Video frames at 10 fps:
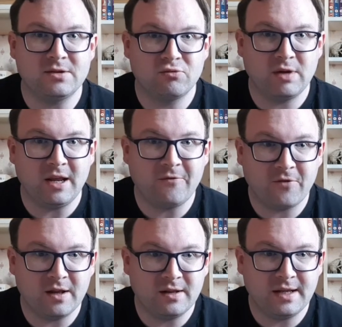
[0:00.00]
is really
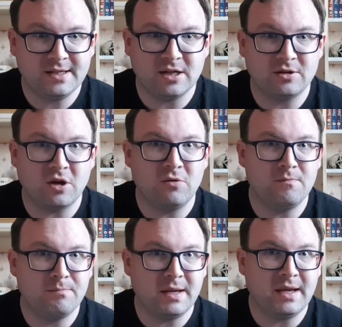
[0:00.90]
friendly, so don't
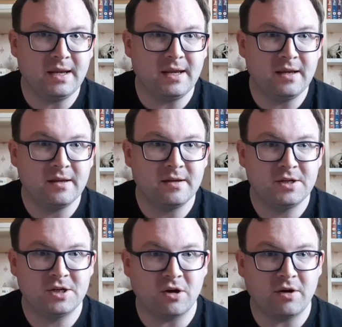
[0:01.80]
be
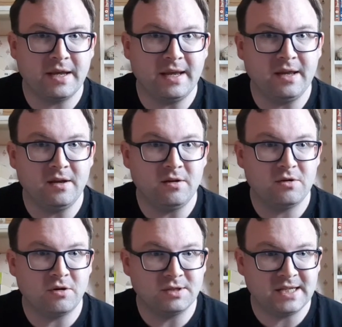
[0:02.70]
shy in
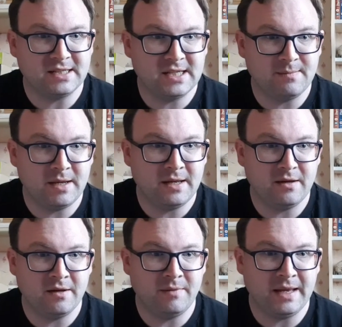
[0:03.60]
contacting
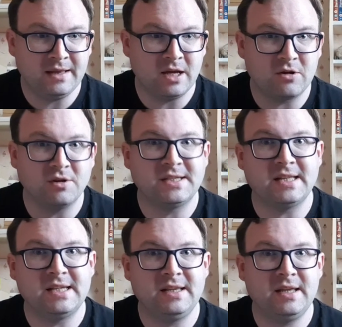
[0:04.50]

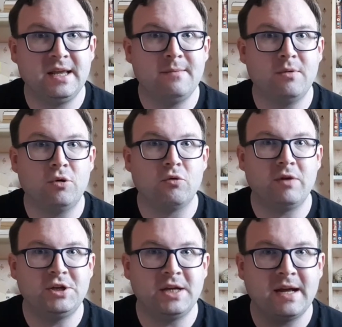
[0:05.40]
him or
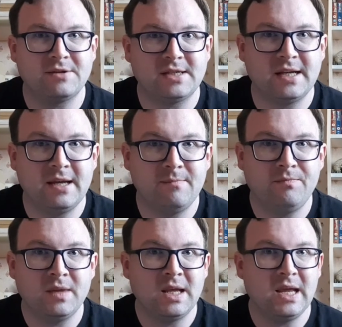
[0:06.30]
reaching out to him,
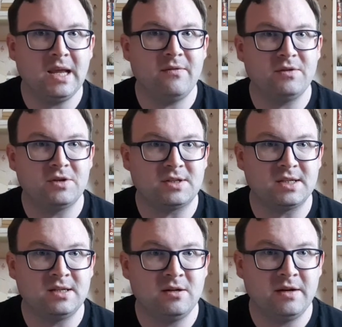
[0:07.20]
even
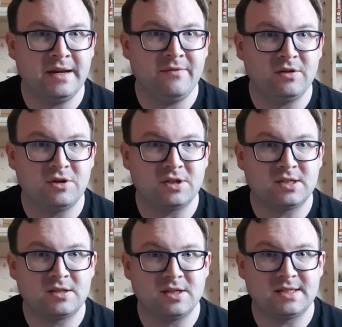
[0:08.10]
just
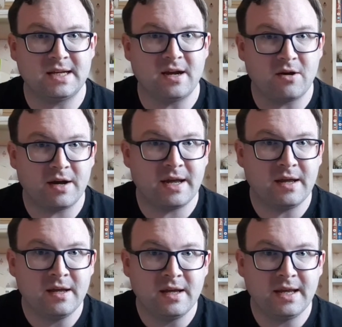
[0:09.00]
to say
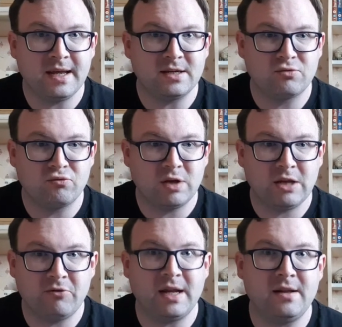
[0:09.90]
hi. He is
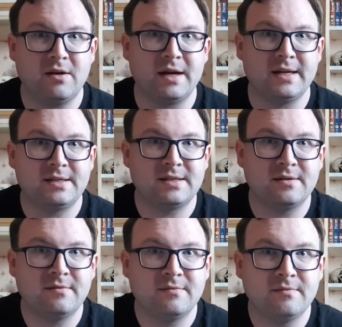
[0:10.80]
really, really nice.